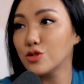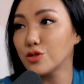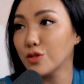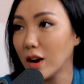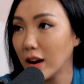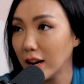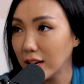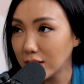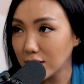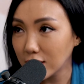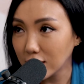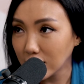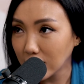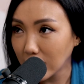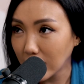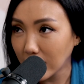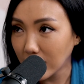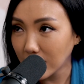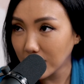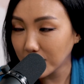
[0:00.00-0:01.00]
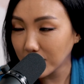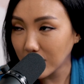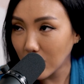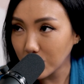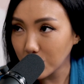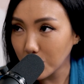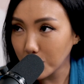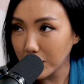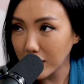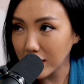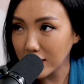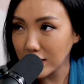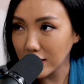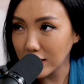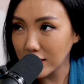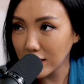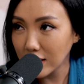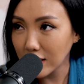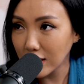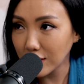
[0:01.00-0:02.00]
or you try to like count your
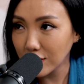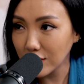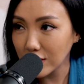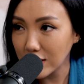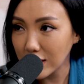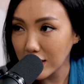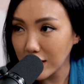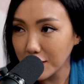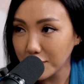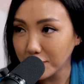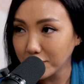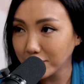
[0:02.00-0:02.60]
blessings at the end of the